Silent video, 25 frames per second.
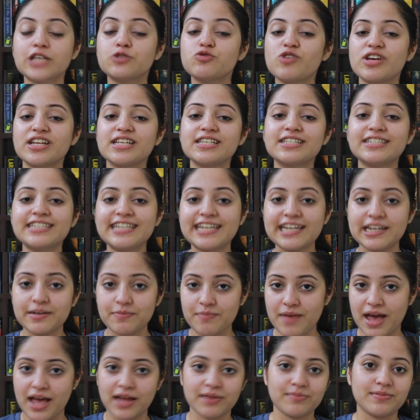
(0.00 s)
Next one is Tin
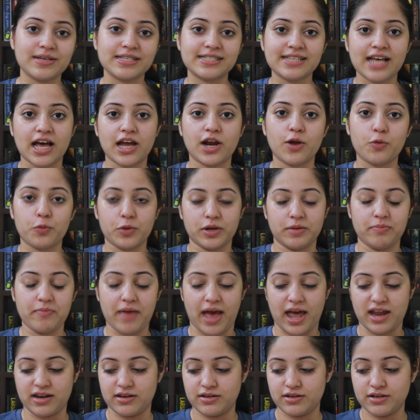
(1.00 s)
Man by Sarah
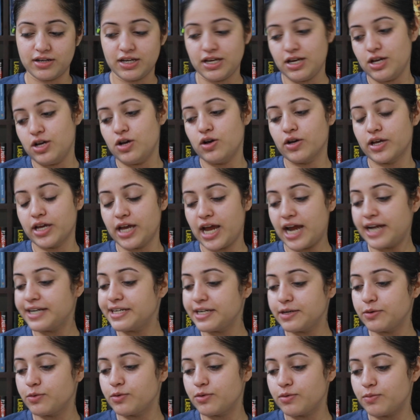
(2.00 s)
Winman. Okay, I
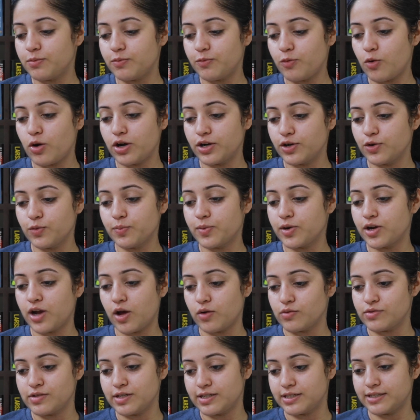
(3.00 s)
didn't want to
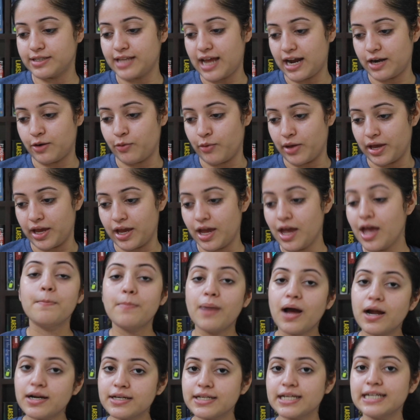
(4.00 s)
pronounce it that way.
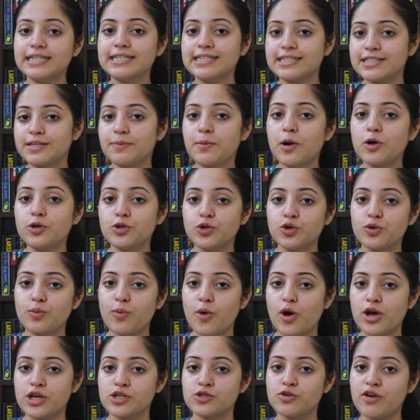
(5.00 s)
But it is about two
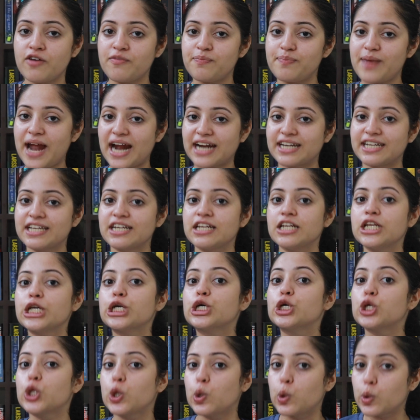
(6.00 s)
boys who have practically
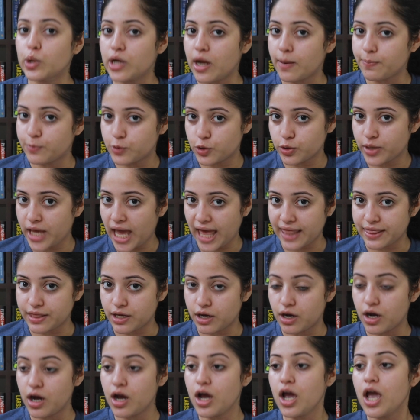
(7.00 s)
grown up
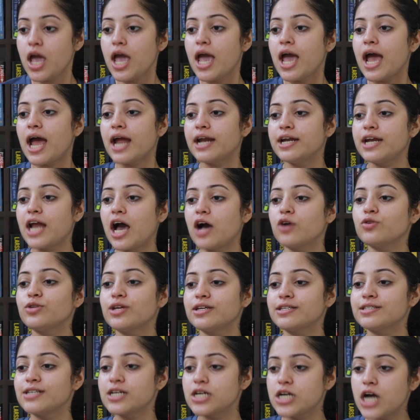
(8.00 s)
together and now there
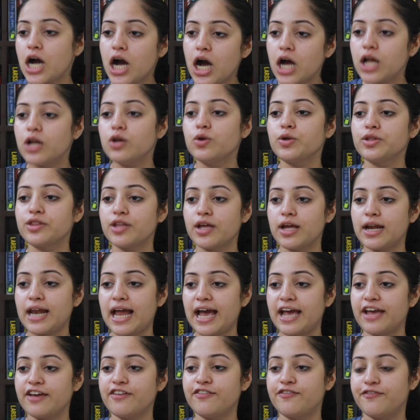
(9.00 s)
is a girl in their
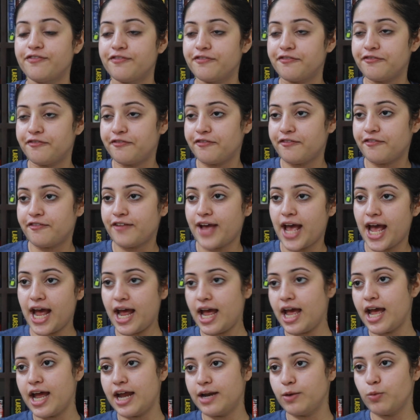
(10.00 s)
life
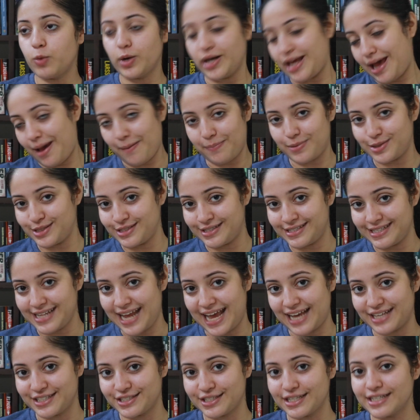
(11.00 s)
and what happens
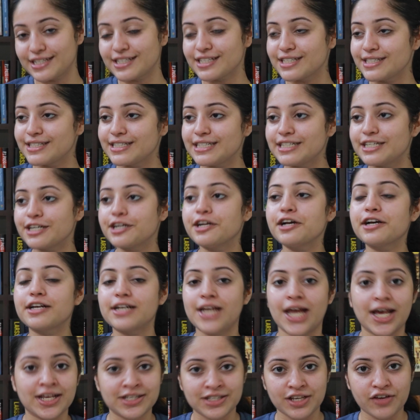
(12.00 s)
next. It's considered a
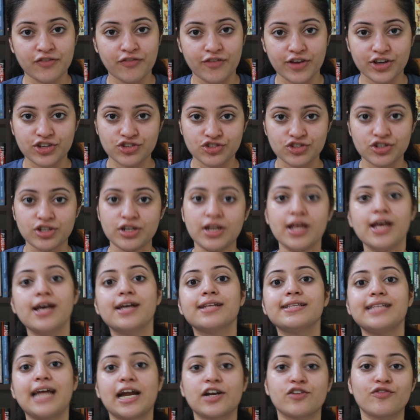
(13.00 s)
classic fiction,
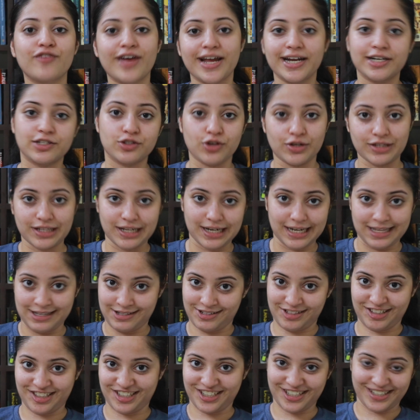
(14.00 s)
that's why it's on the
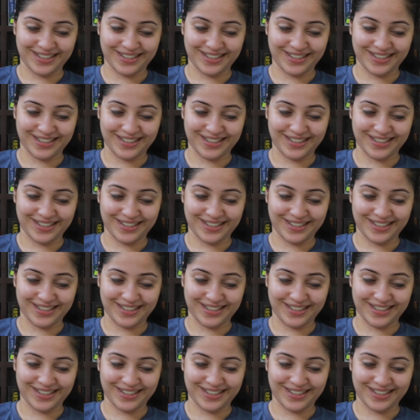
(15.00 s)
list.